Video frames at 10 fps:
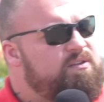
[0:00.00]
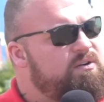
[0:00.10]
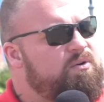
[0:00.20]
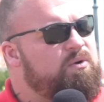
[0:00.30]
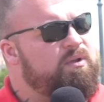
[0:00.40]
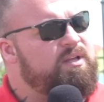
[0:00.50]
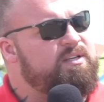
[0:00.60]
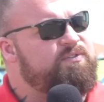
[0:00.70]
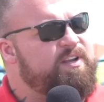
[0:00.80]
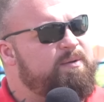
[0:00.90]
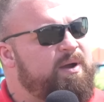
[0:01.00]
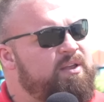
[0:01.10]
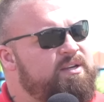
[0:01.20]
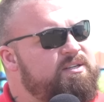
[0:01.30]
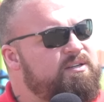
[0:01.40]
Oh, let's think about
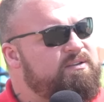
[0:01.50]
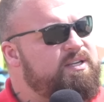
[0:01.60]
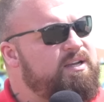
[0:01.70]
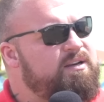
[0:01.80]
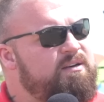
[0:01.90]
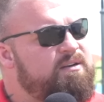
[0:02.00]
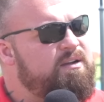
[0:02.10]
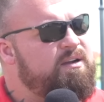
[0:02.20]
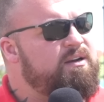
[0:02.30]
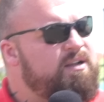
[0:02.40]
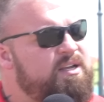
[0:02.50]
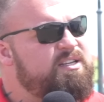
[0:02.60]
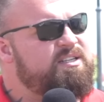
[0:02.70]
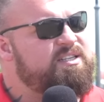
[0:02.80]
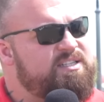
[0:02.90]
this. So 10, 9, 8,
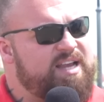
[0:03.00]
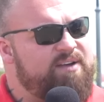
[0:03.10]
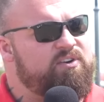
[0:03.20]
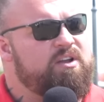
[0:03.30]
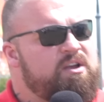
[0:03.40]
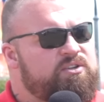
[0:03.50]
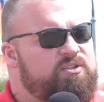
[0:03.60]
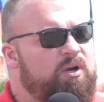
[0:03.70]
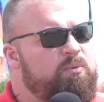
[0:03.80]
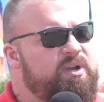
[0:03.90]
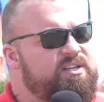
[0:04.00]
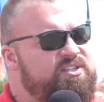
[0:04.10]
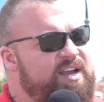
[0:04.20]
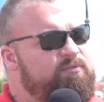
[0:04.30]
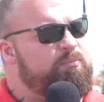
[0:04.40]
7. So Tom will get
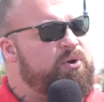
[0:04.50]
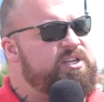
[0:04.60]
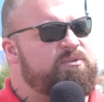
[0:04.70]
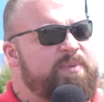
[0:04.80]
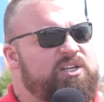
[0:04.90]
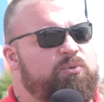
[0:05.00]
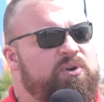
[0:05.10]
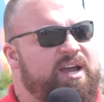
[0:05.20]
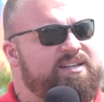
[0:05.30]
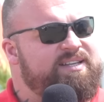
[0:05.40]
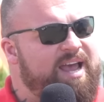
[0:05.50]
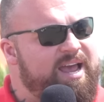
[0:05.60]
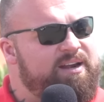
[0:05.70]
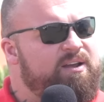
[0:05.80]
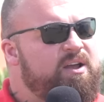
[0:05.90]
7 points. Mitch would get
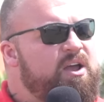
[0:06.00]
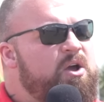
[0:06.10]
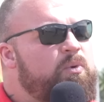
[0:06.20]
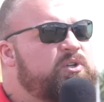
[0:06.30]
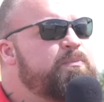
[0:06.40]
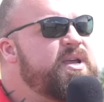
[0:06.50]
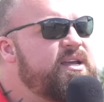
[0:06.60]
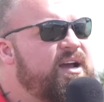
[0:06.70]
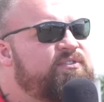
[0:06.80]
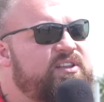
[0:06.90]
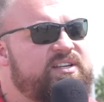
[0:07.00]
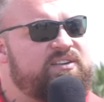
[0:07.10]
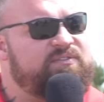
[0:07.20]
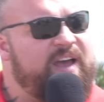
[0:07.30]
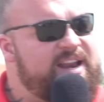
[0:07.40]
10, which mean after this
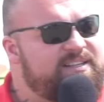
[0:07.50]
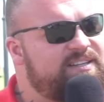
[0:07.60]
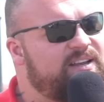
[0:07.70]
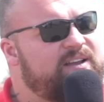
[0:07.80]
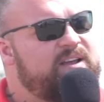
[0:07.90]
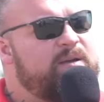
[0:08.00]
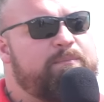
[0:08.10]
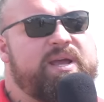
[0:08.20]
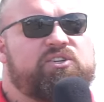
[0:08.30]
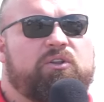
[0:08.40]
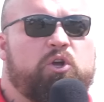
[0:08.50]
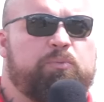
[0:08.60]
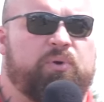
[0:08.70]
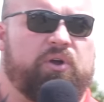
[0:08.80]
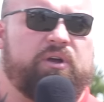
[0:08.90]
event, Mitchell
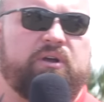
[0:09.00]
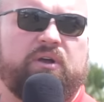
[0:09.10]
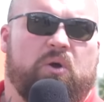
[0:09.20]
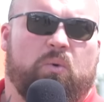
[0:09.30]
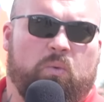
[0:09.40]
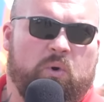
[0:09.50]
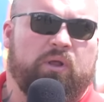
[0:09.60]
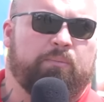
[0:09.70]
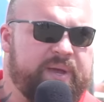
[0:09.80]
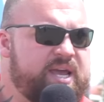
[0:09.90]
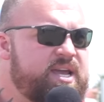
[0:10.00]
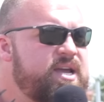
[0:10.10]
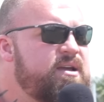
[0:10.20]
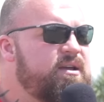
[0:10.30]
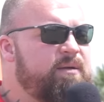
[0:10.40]
Hooper will
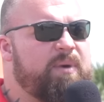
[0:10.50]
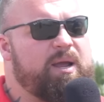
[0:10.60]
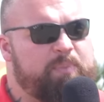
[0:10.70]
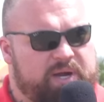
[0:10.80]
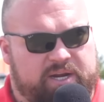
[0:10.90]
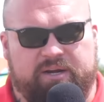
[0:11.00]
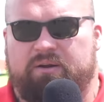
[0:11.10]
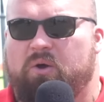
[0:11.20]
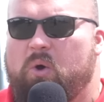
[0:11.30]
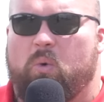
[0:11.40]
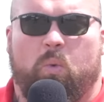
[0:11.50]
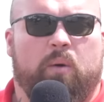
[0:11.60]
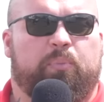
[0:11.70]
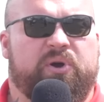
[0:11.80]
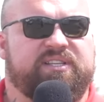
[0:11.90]
be, in my opinion,
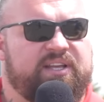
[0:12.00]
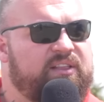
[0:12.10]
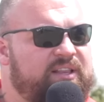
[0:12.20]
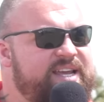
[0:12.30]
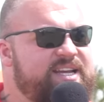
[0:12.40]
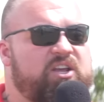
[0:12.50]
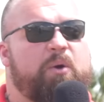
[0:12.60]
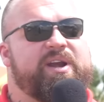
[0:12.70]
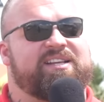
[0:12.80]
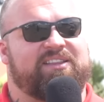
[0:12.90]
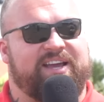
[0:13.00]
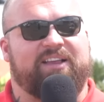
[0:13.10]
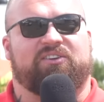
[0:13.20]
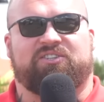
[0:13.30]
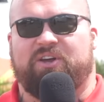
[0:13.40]
one point in the lead going into the
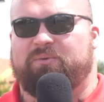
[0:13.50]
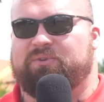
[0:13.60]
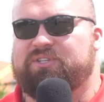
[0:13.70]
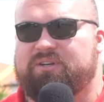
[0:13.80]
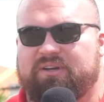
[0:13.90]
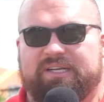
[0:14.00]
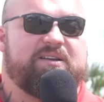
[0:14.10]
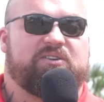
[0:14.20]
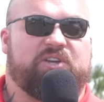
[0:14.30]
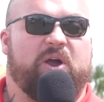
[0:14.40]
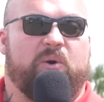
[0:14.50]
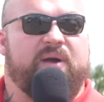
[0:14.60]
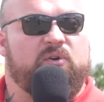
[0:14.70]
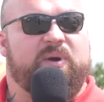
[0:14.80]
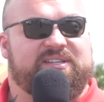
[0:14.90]
Atlas Stones. So
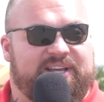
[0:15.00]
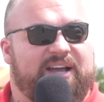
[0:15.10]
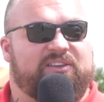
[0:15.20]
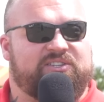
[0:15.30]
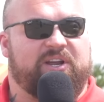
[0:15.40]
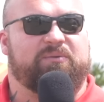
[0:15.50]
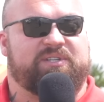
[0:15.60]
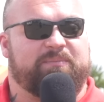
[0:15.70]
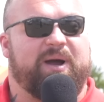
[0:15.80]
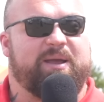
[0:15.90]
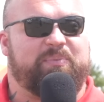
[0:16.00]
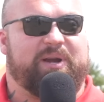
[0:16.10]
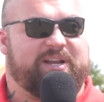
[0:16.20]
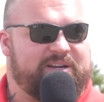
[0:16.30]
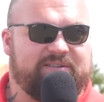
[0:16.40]
whoever wins the Atlas Stones, in my
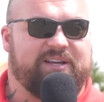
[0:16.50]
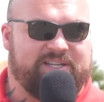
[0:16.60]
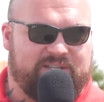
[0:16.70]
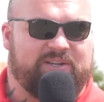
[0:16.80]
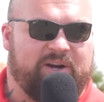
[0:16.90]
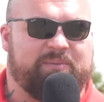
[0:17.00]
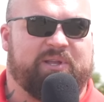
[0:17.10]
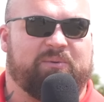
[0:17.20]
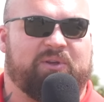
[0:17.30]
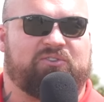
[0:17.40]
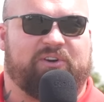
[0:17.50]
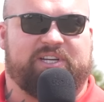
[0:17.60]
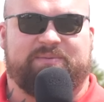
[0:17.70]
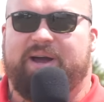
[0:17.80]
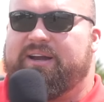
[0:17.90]
opinion, is going to be the world's
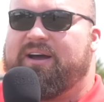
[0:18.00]
strongest man.